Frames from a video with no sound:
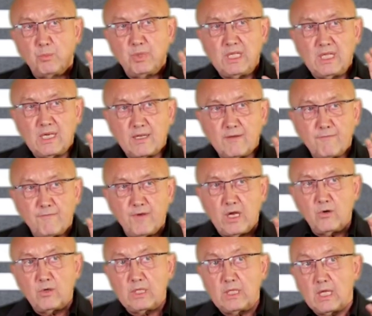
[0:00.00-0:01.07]
be in a
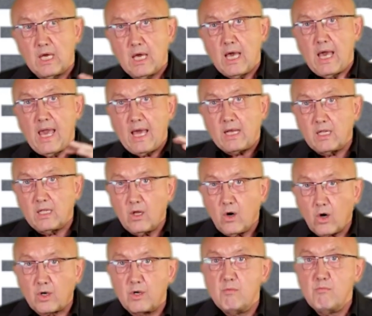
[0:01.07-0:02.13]
very
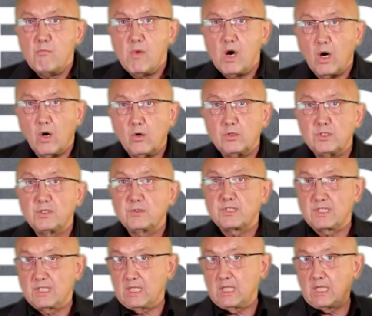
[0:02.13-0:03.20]
analog mode. You
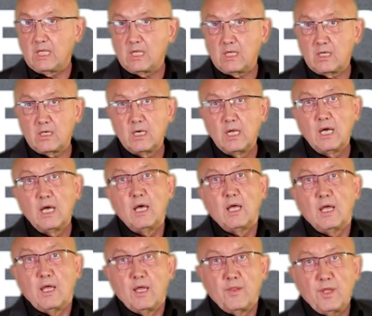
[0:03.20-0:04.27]
see here
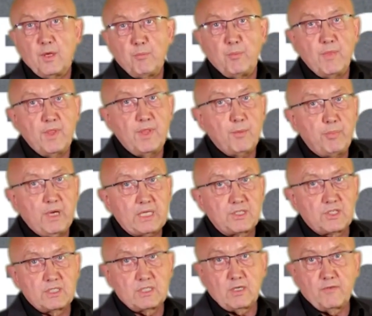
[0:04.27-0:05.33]
the
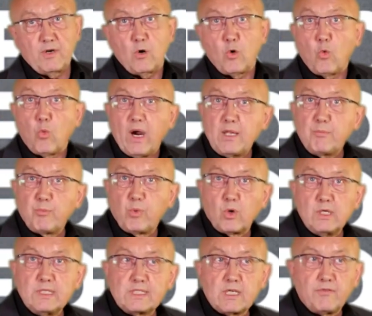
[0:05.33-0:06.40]
pictures of our
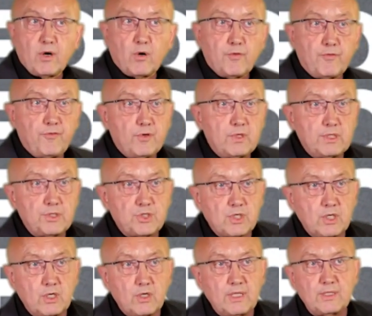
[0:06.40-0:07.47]
whiteboards, of our
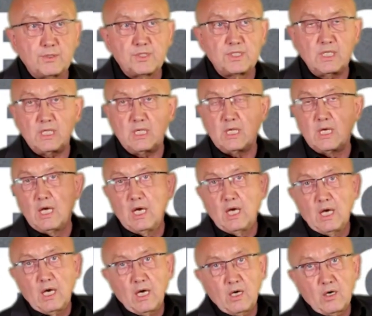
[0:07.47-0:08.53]
furniture. You see
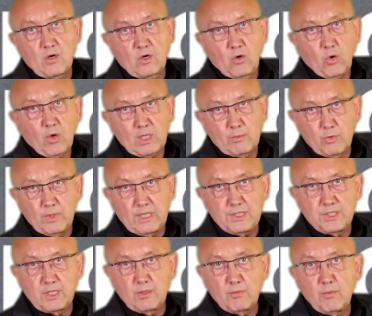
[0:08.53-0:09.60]

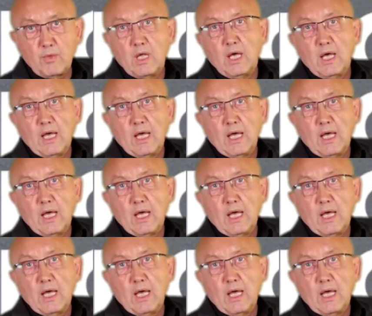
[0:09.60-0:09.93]
collaboration